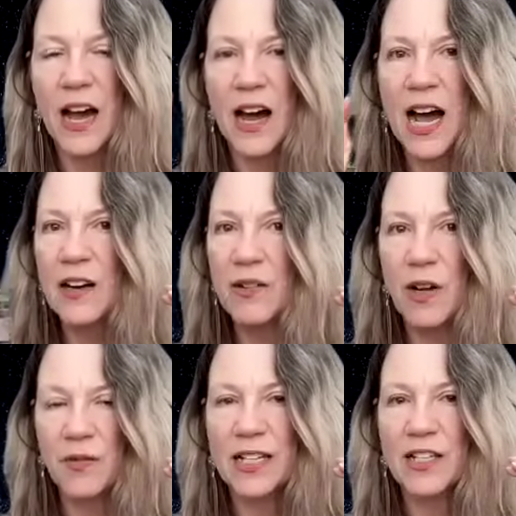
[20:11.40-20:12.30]
I don't
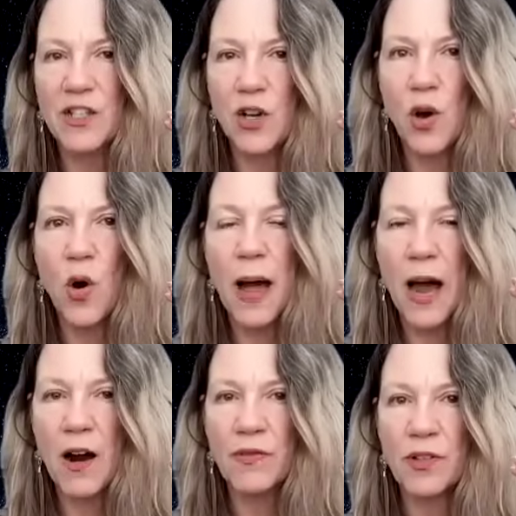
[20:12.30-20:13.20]
know. That's so
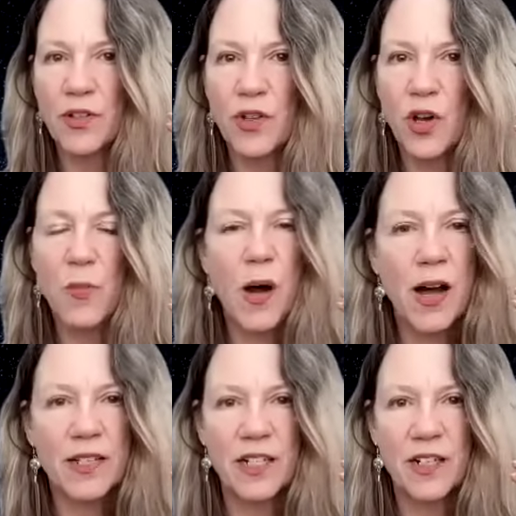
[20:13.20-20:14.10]
powerful, so
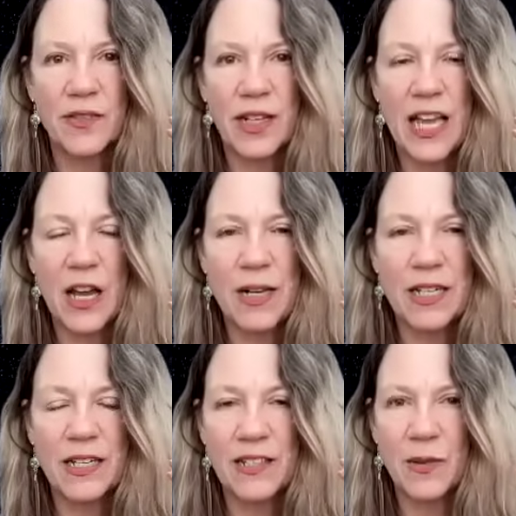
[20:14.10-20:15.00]
positive. I can't wait
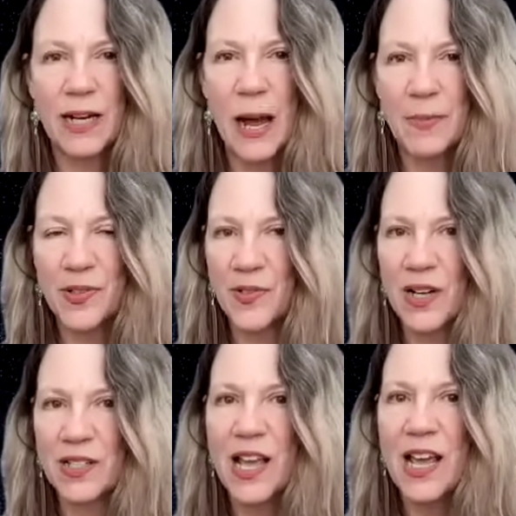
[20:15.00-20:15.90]
to see what happens for
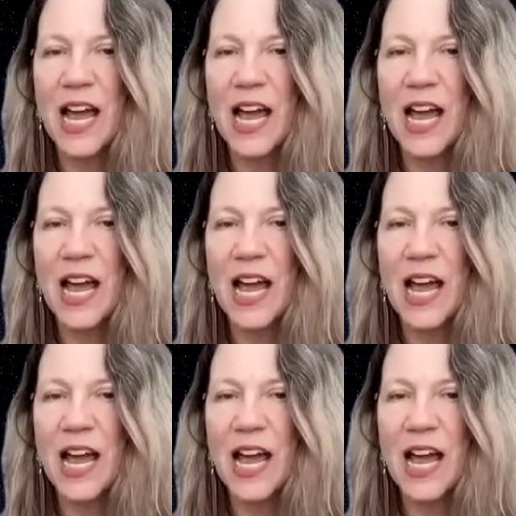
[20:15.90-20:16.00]
us.